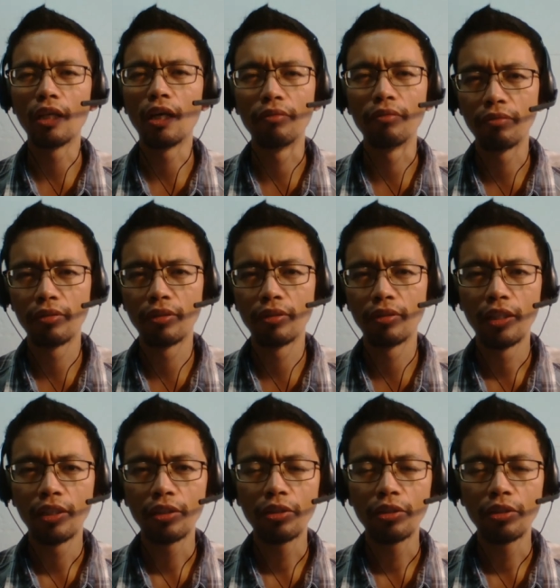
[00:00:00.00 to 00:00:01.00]
love,
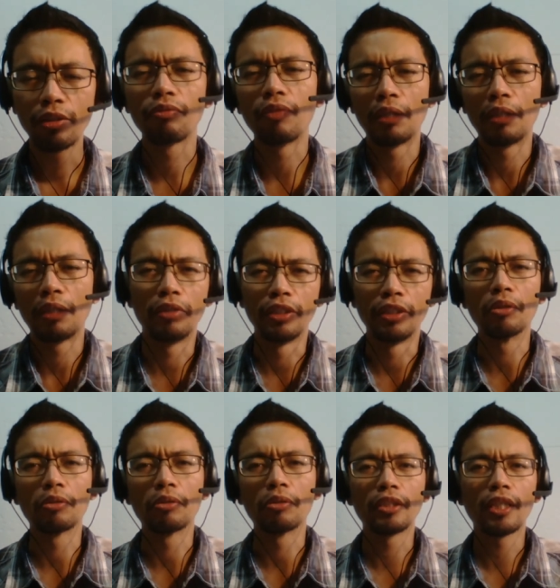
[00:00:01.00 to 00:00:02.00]
you don't follow the
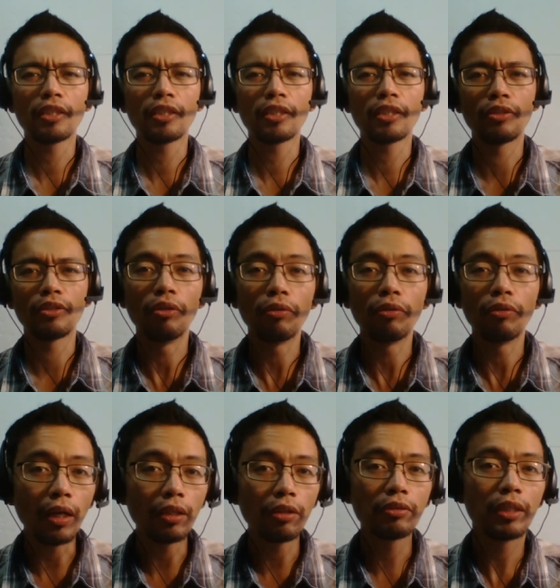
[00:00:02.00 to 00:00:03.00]
neocortex, you
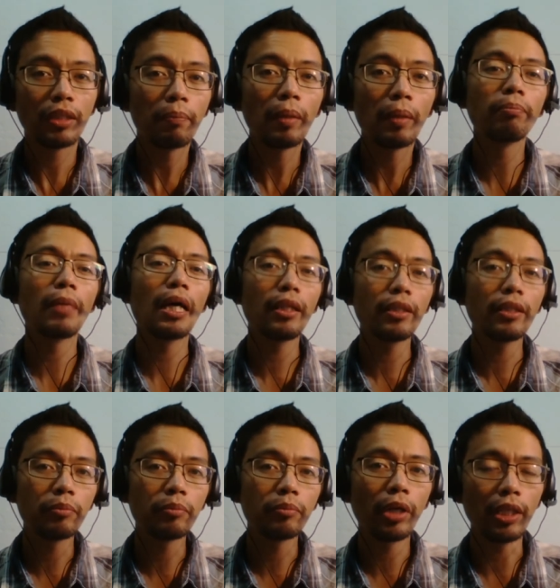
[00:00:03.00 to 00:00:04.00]
follow the
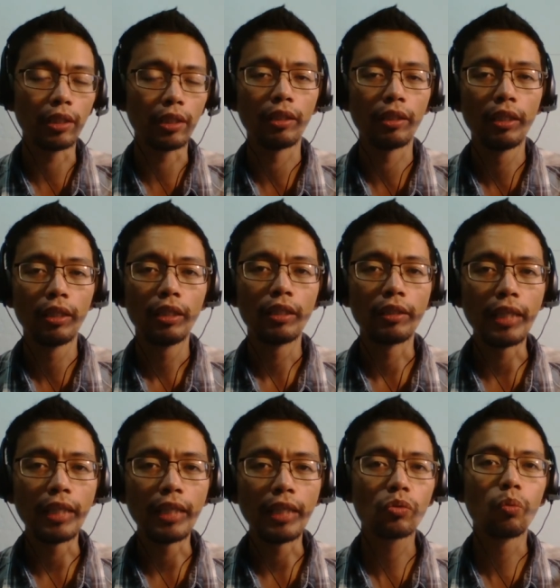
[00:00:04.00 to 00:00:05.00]
mammalian brain.
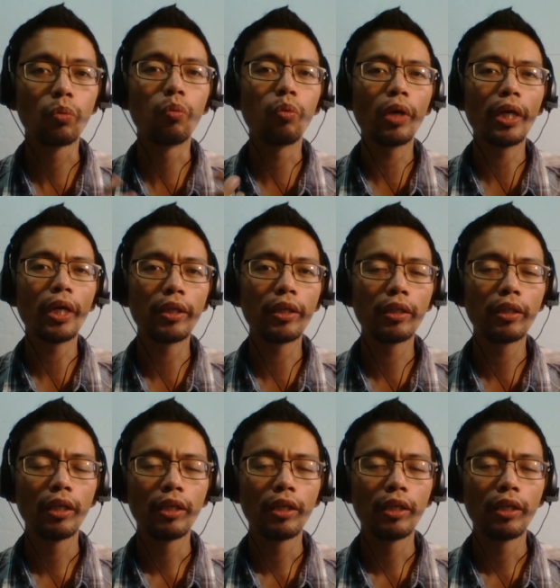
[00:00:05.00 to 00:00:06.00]
That's where
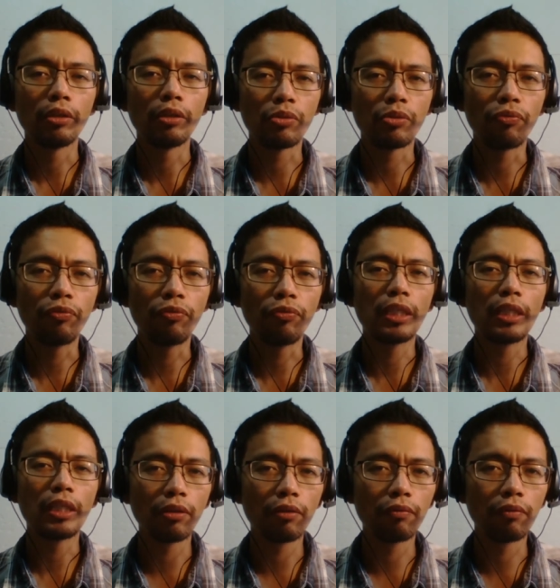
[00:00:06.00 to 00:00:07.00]
those
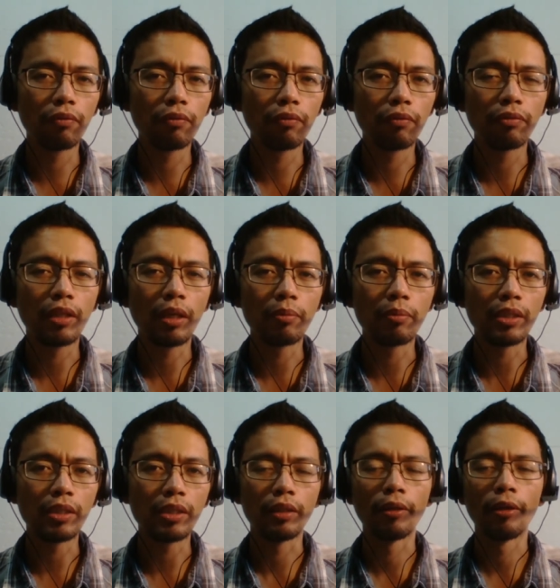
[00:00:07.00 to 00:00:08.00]
feelings of love comes
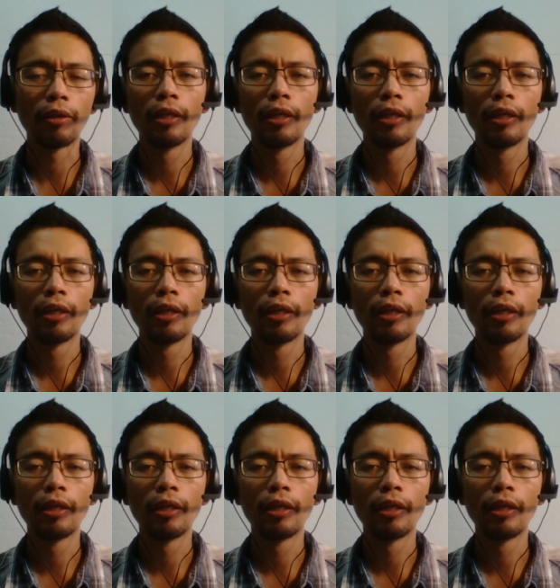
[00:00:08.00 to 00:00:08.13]
in.